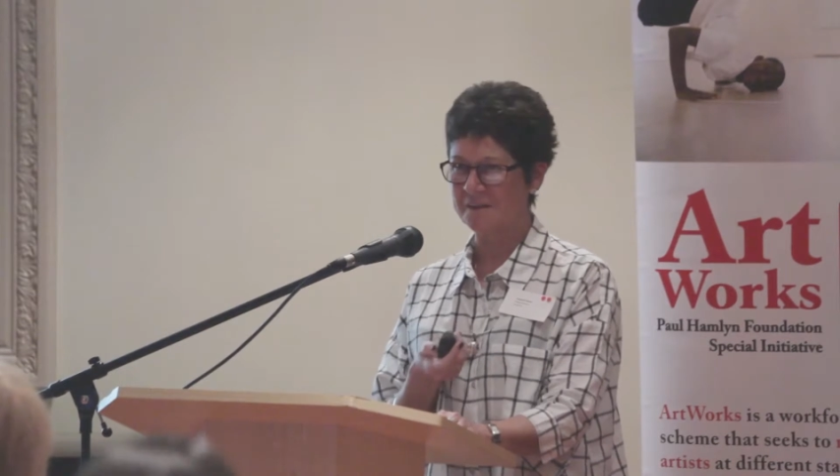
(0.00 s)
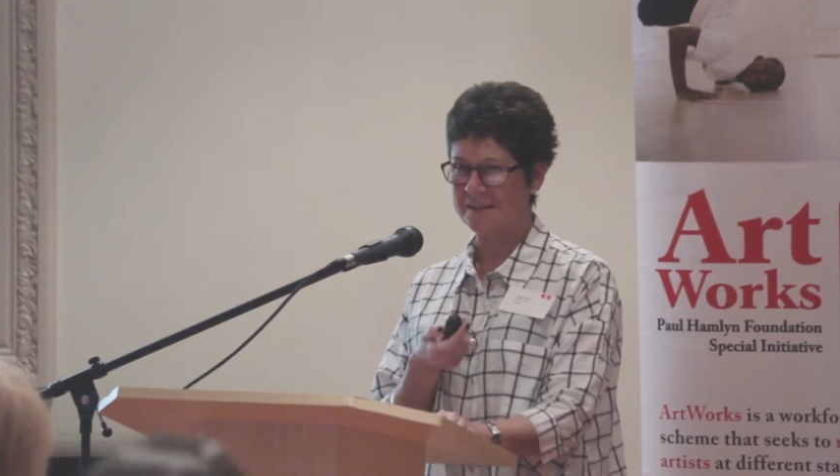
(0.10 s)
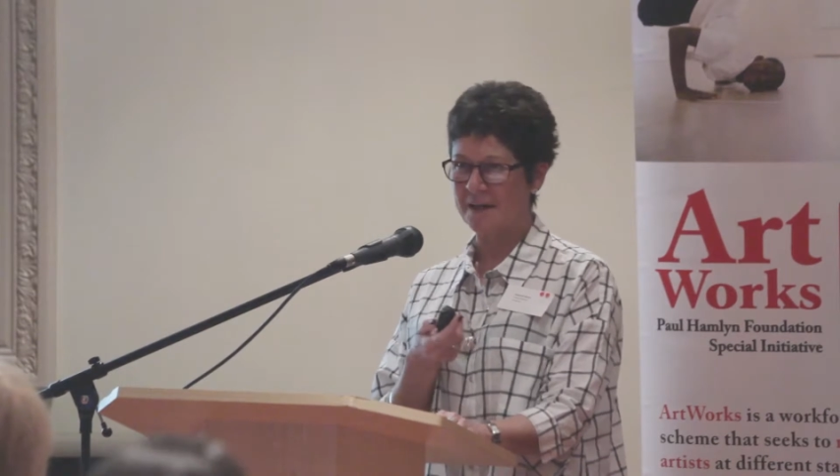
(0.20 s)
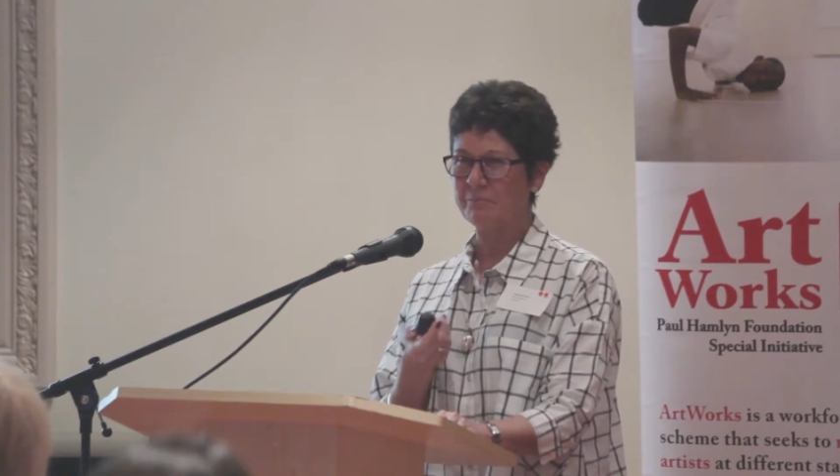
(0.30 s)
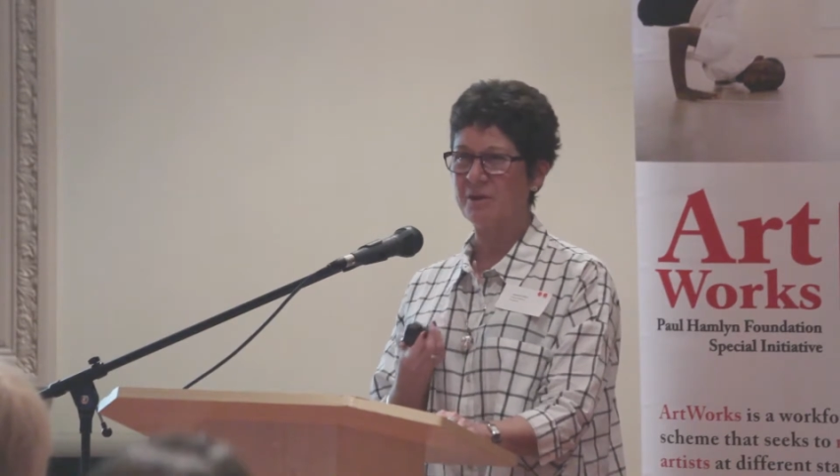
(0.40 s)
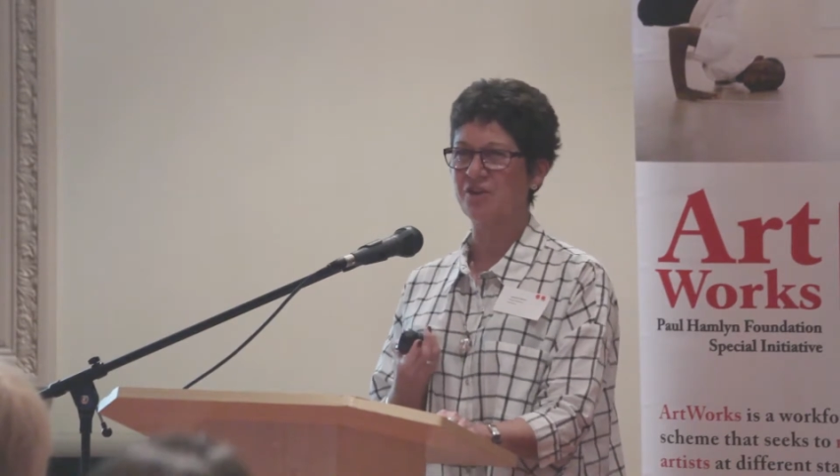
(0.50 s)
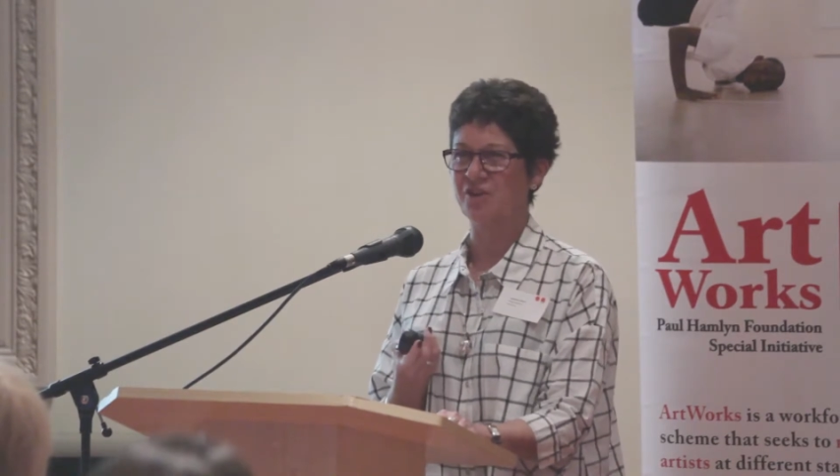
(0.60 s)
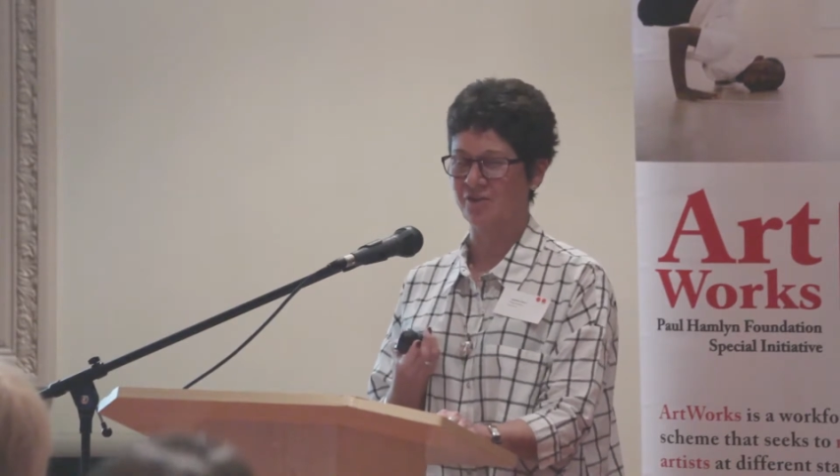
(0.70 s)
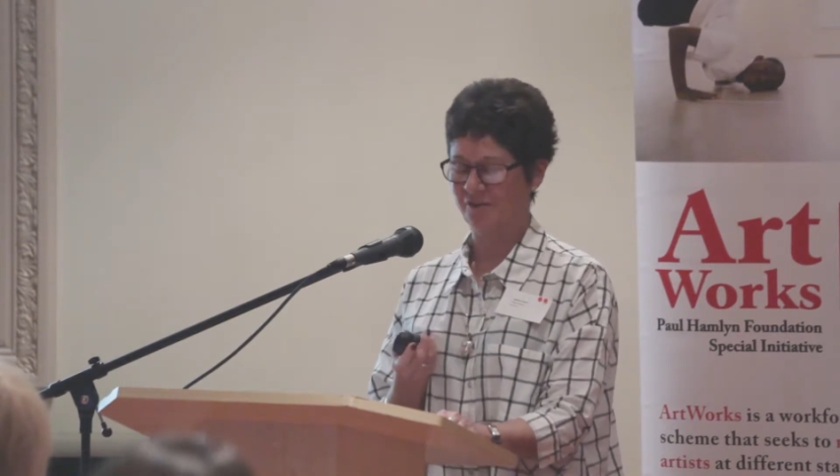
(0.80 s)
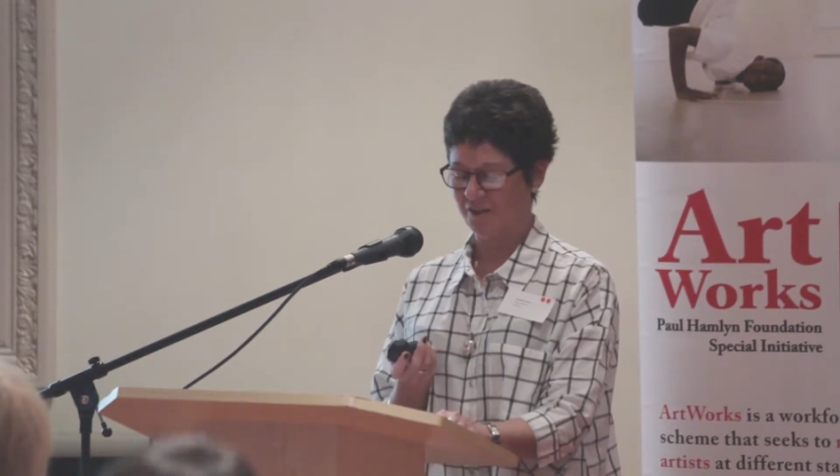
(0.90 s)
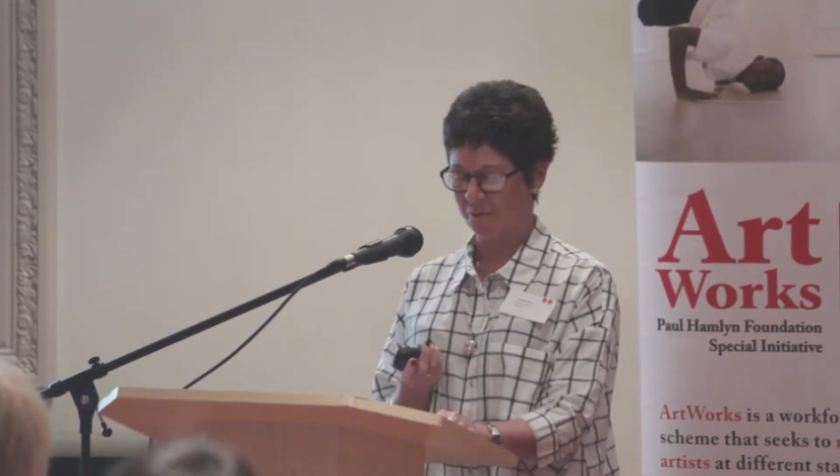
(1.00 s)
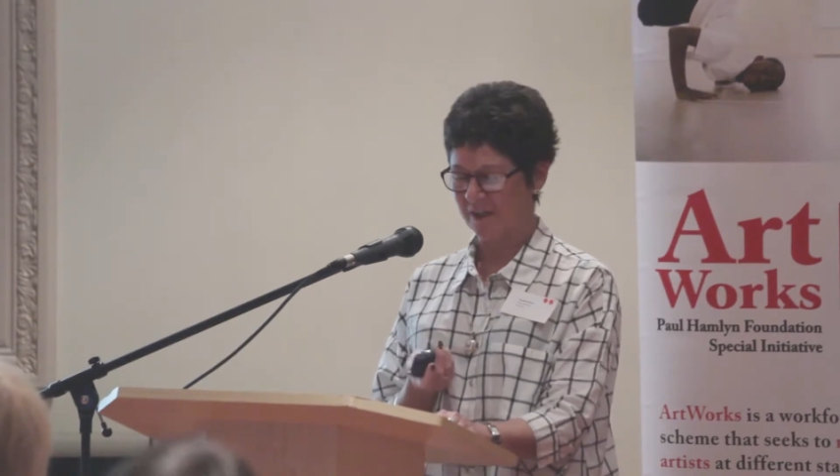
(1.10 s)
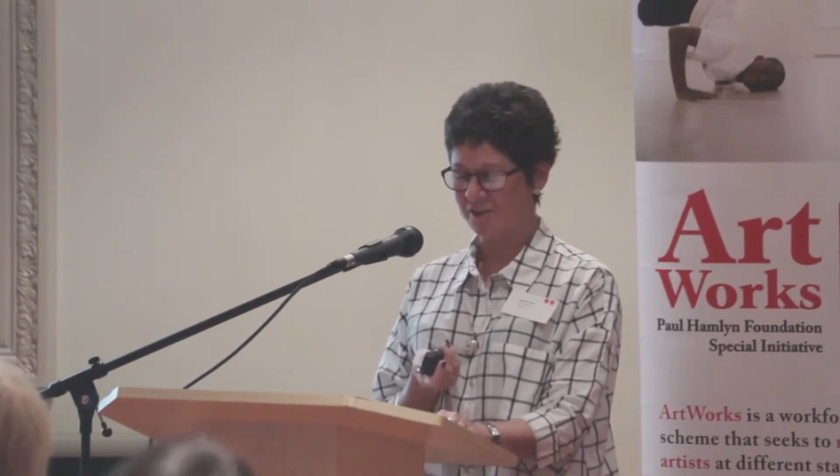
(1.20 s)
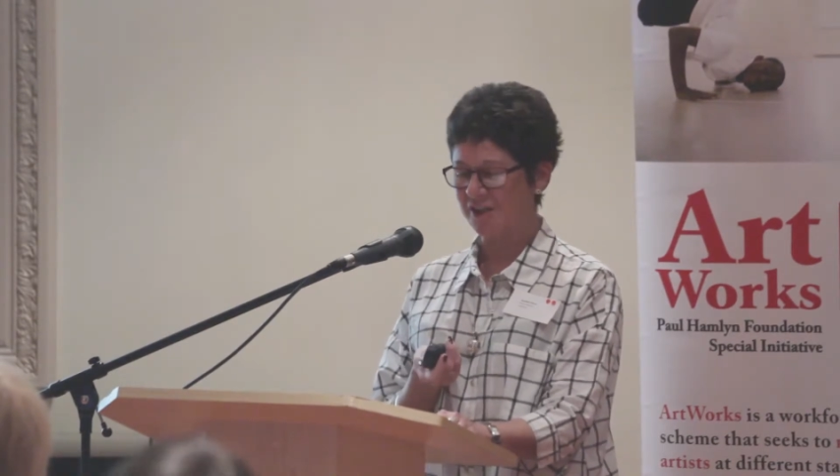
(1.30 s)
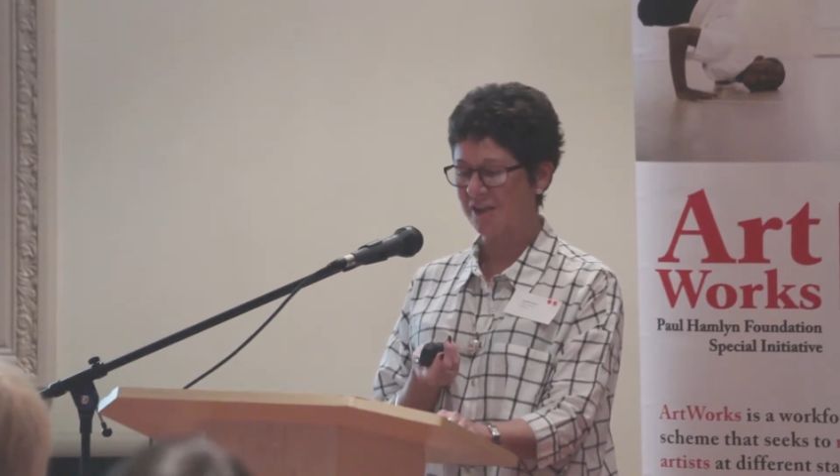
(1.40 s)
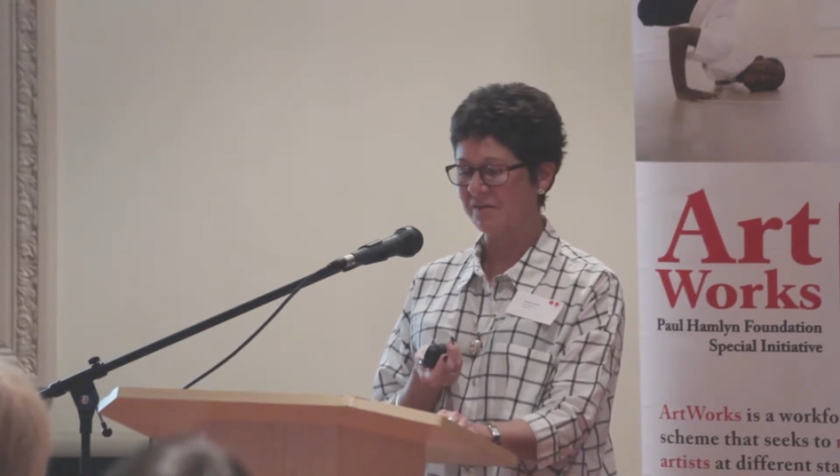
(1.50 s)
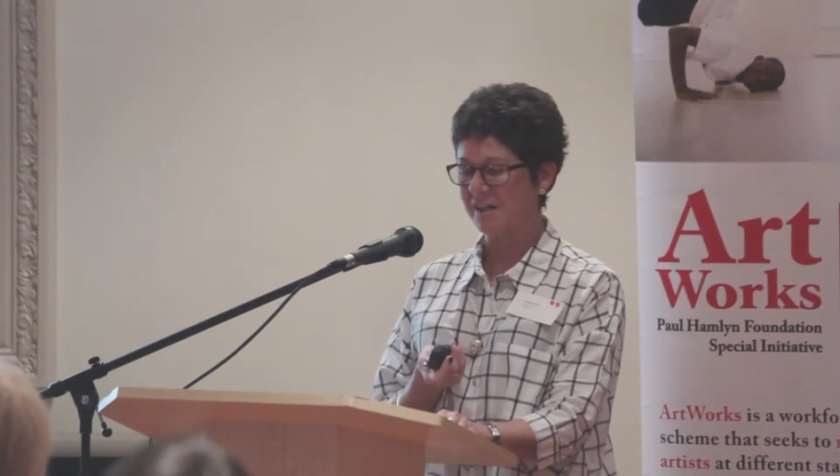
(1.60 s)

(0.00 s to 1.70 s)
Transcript: there's an ambition that we'll achieve